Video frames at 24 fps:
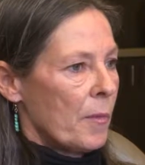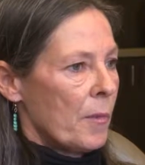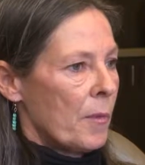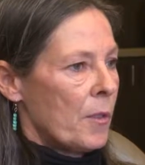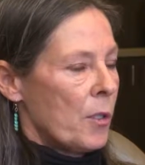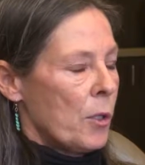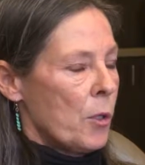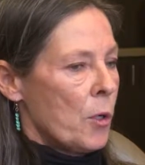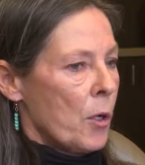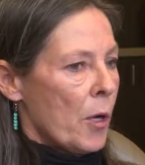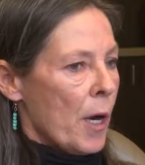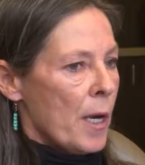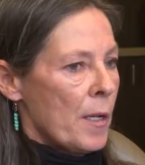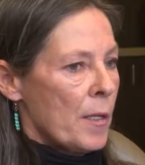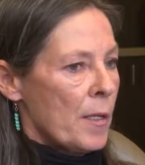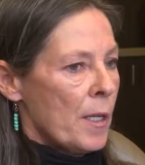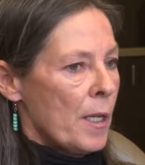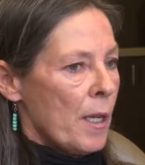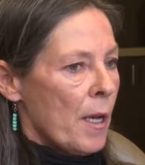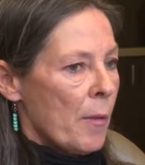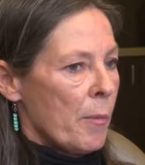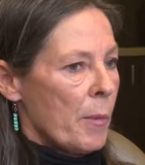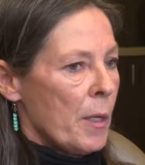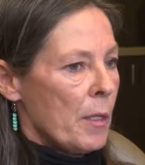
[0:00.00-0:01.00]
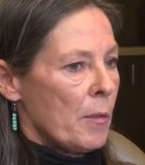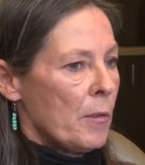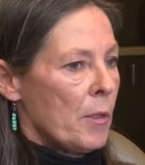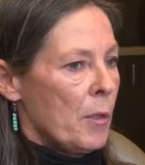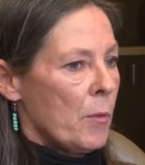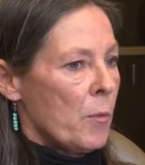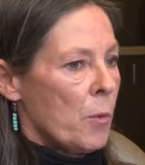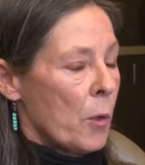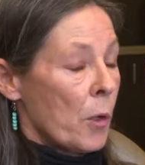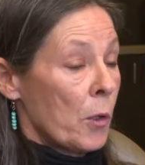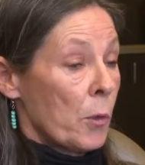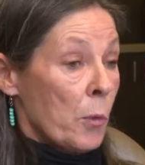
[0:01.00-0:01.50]
too crazy. I mean, you
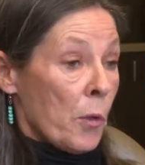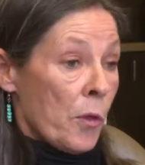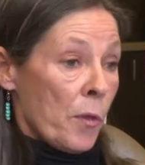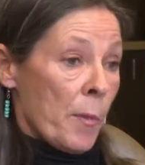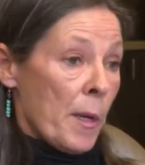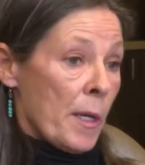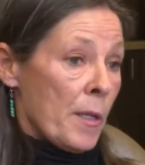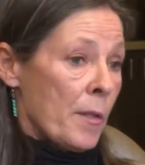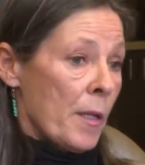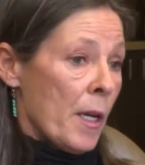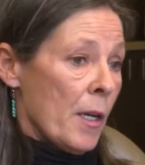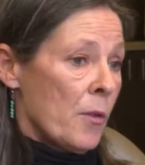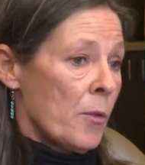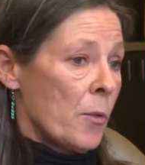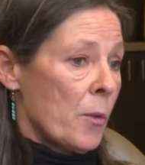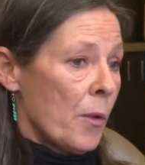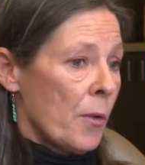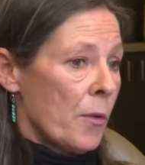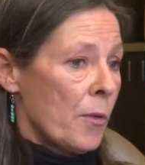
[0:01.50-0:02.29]
worked with my schedule,